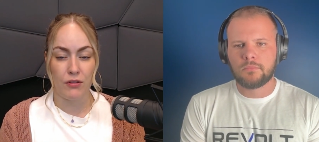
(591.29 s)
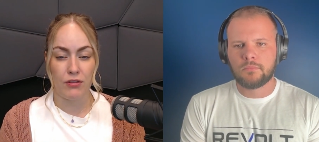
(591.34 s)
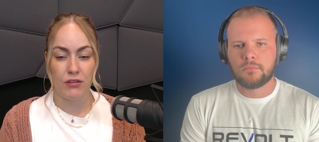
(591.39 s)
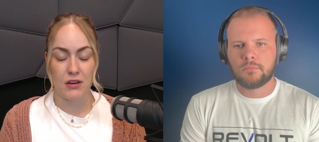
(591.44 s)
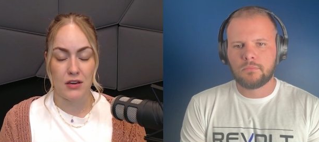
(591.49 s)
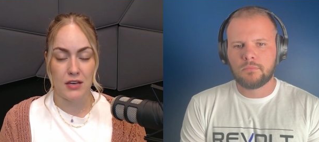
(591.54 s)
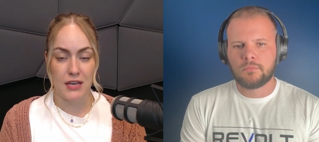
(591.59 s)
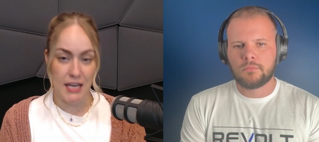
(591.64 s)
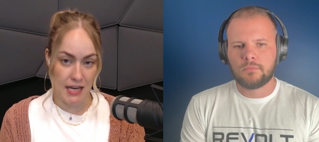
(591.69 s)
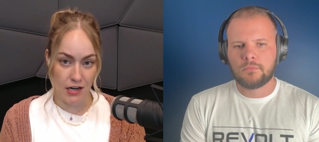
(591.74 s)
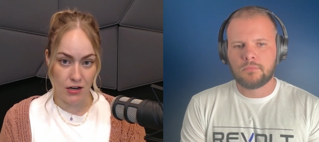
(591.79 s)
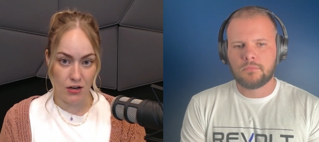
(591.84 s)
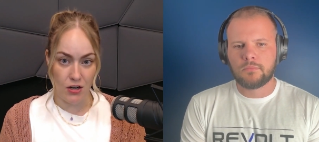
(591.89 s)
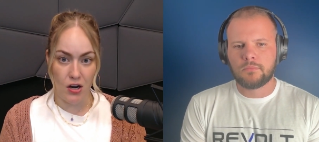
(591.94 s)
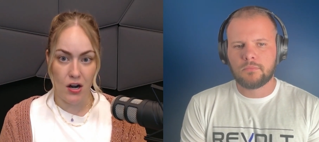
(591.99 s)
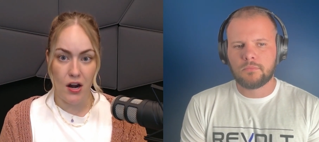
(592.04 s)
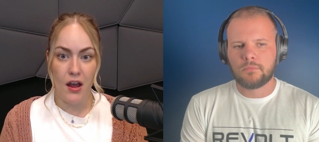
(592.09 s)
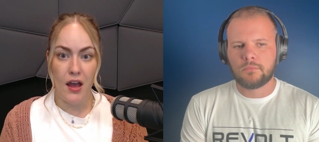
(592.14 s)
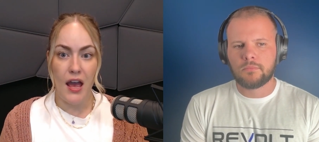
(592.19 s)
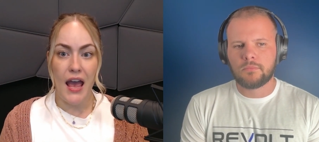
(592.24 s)
Speaker 1: the
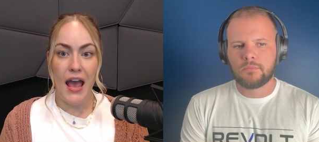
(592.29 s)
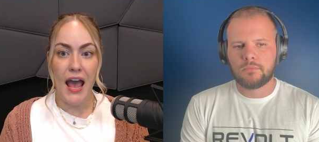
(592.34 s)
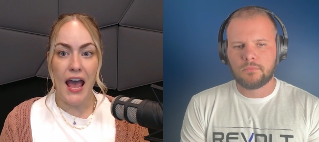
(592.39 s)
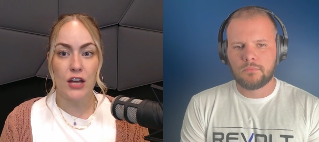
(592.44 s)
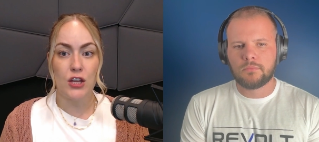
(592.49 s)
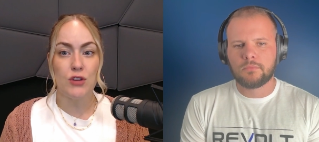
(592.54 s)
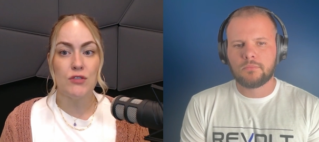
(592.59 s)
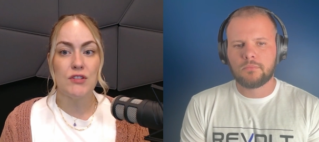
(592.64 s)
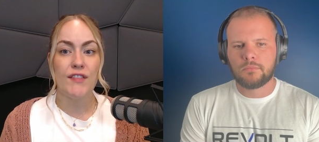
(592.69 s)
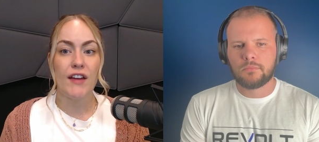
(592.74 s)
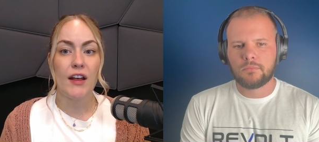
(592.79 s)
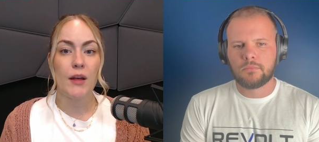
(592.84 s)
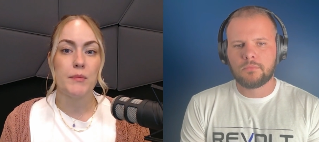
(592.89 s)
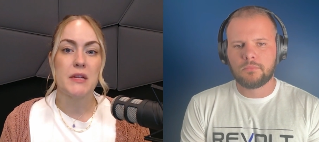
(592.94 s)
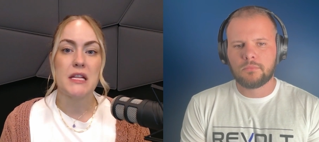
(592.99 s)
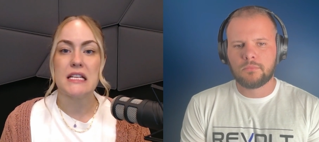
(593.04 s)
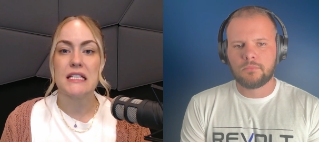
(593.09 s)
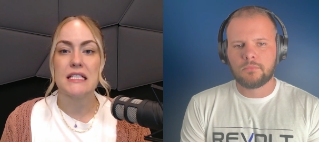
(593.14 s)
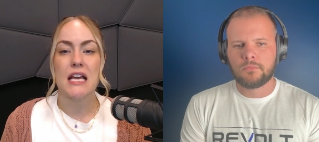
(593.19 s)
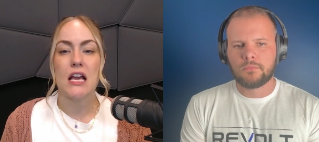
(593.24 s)
year. And you
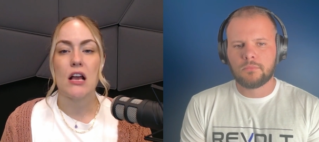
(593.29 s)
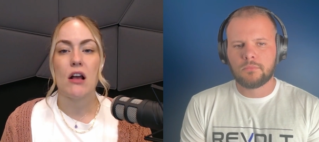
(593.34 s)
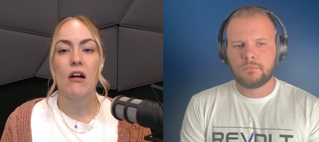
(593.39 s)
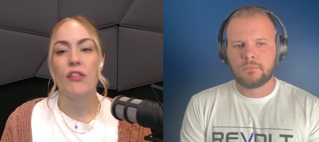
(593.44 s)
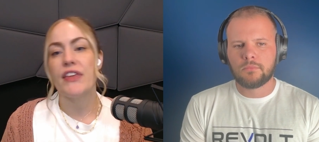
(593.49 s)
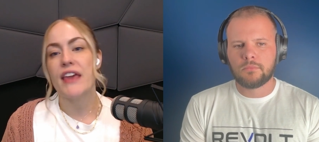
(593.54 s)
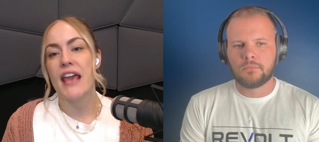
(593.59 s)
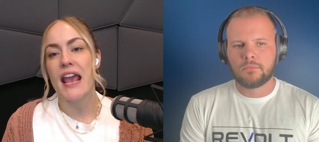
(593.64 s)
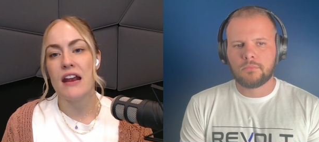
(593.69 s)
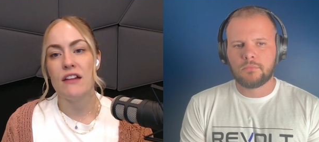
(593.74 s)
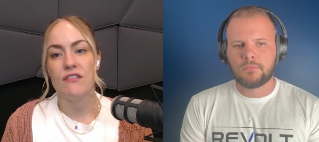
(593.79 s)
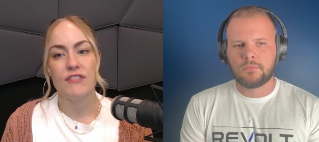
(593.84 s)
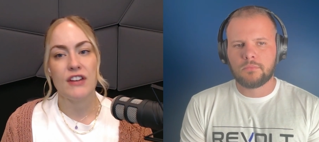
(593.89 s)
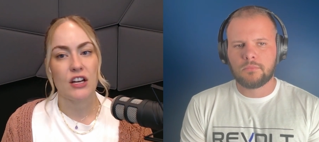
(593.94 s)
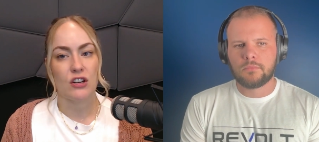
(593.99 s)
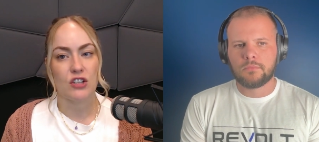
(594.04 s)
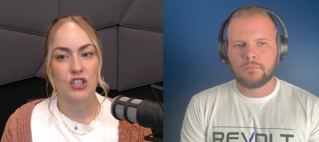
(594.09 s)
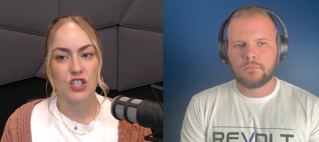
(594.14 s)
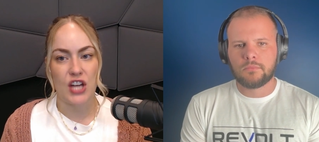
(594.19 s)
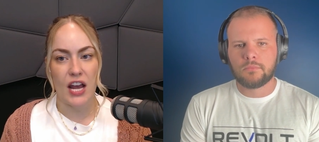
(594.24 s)
developed this thing called the eight
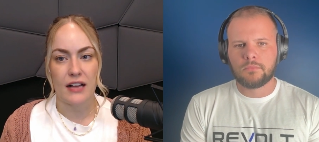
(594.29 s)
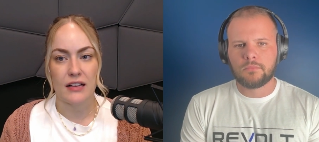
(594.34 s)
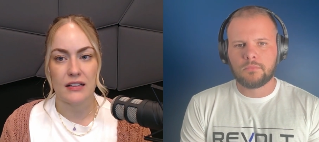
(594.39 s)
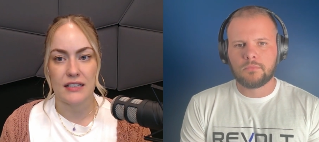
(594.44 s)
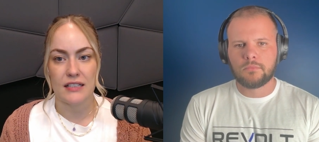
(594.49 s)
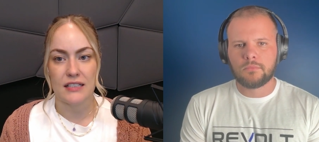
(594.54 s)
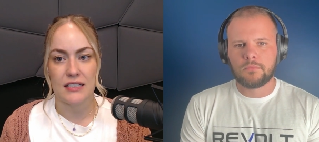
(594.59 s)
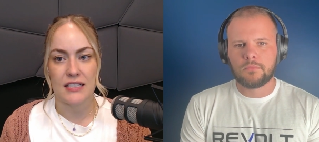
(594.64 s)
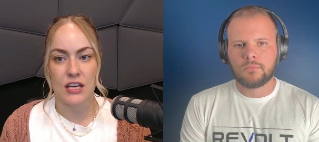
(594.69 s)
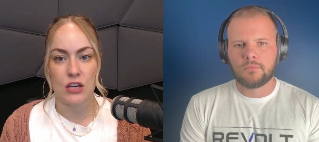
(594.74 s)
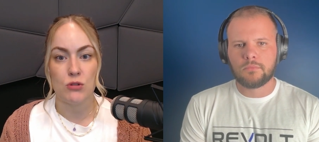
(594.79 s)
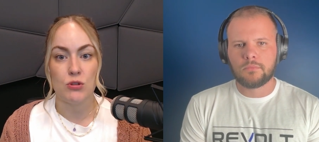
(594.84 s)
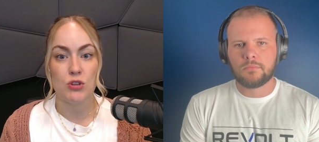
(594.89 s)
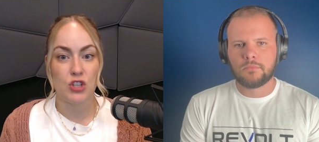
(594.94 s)
figure checklist that you